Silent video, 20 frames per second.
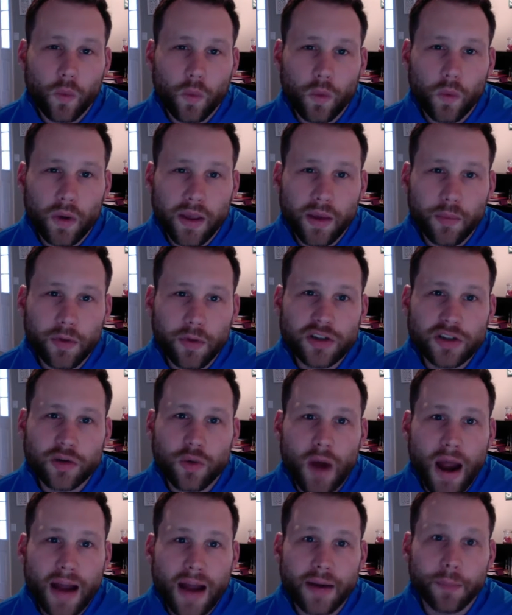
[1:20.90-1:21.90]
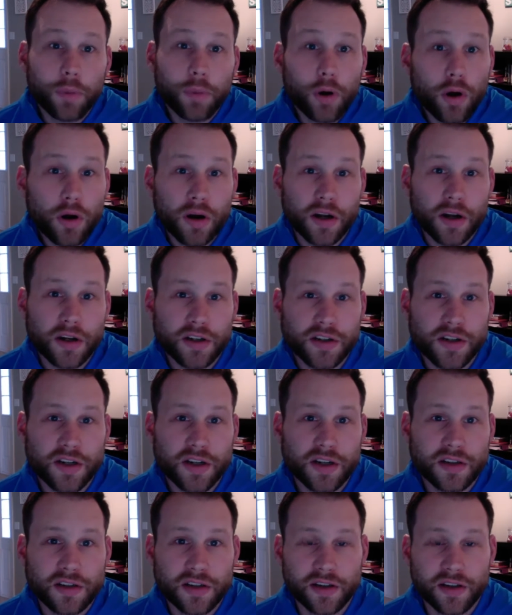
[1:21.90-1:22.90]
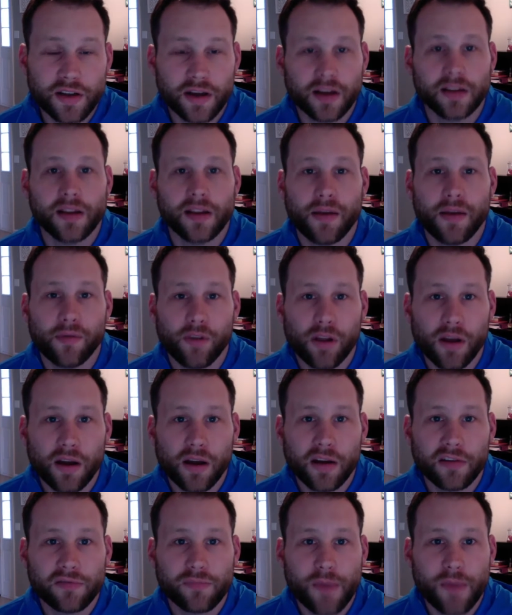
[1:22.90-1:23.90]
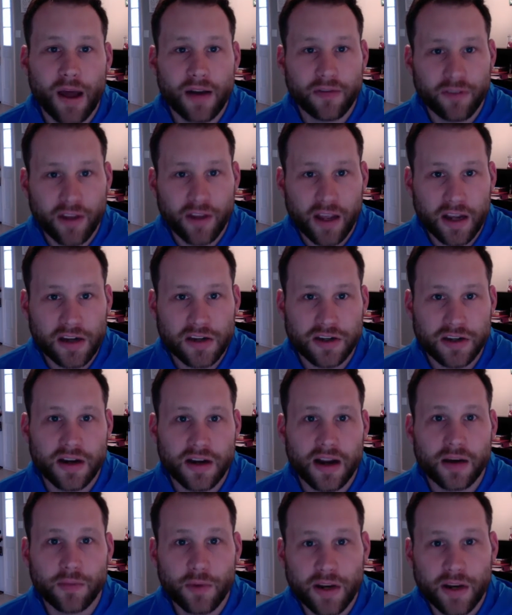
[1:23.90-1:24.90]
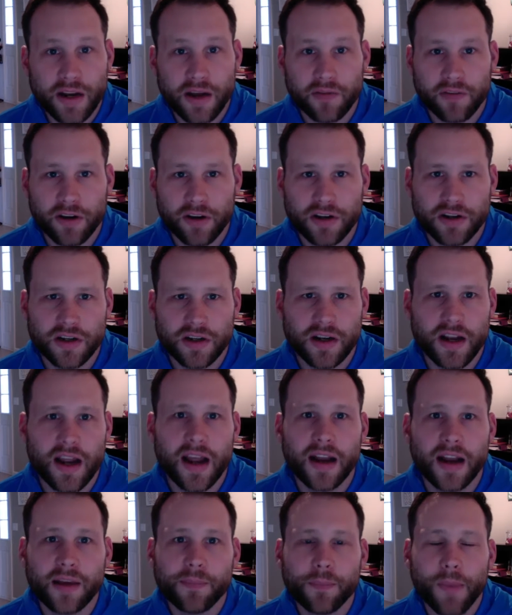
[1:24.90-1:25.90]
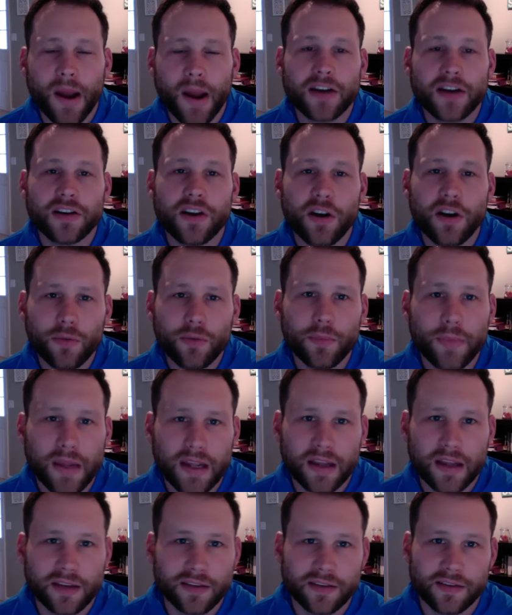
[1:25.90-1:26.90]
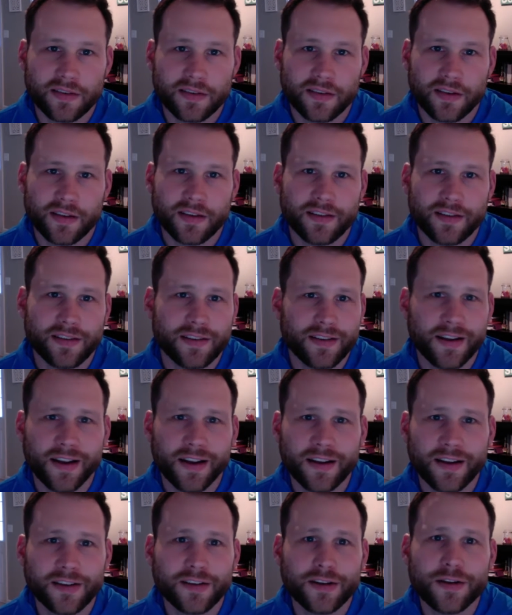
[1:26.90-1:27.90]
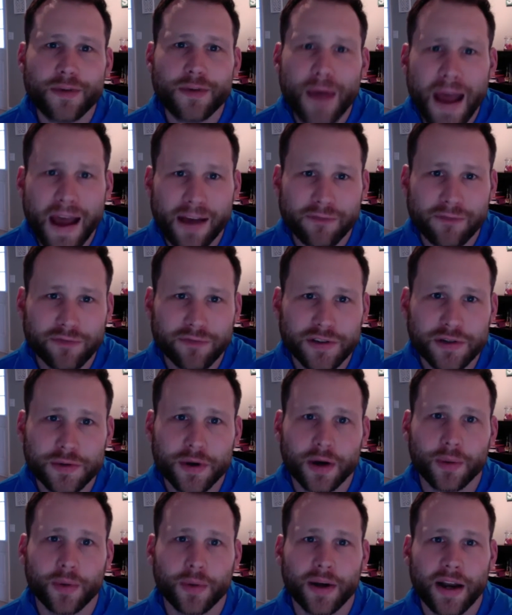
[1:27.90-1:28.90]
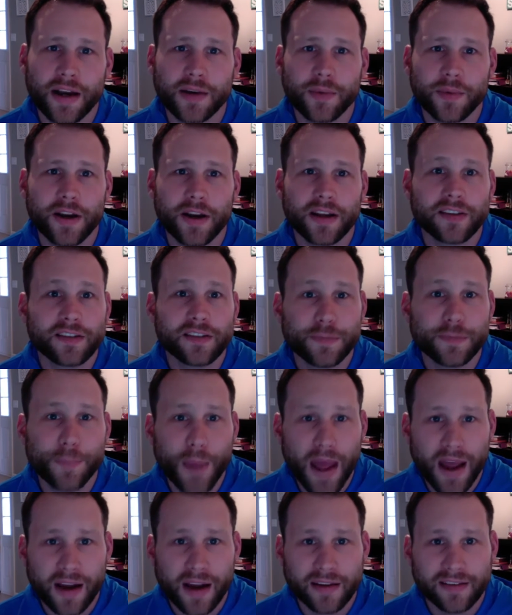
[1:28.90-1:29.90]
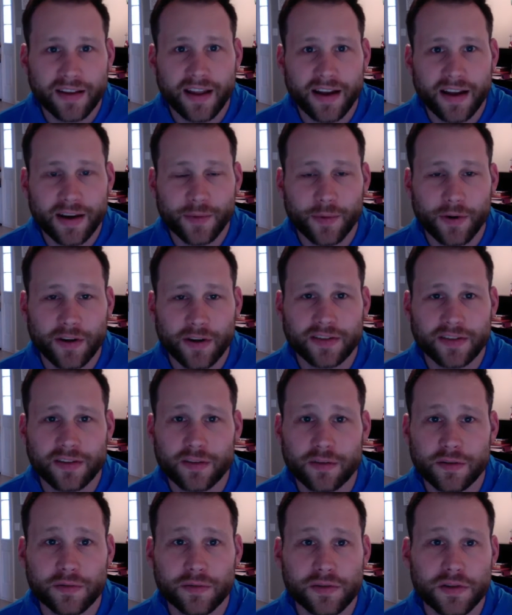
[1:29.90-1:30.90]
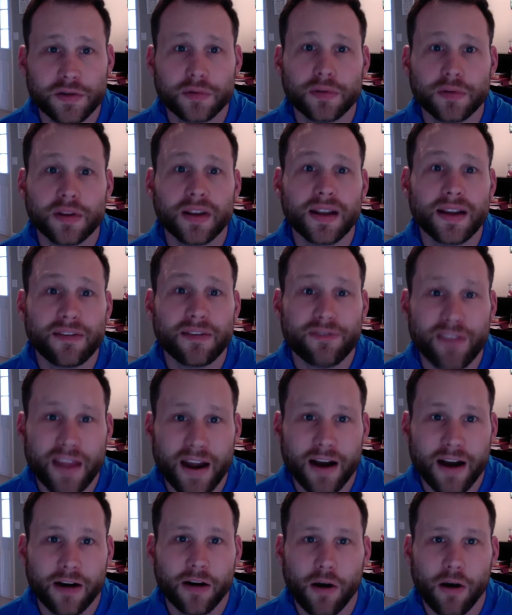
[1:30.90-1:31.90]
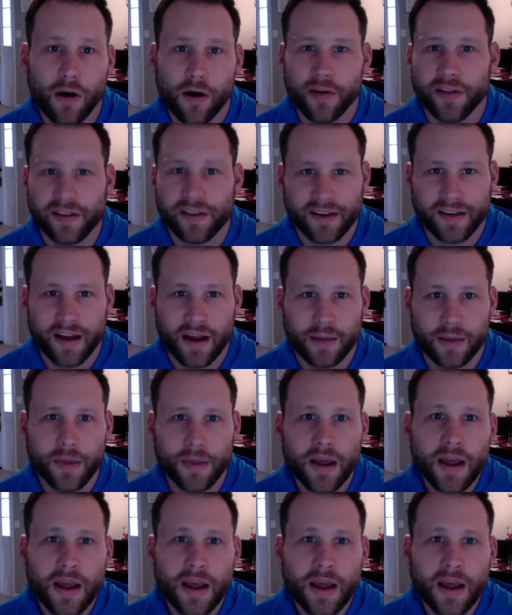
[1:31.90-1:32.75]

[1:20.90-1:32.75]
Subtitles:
can we try to push to the level of modification and redefinition? And by no means do you have to, or would anyone expect anyone to live there all the time.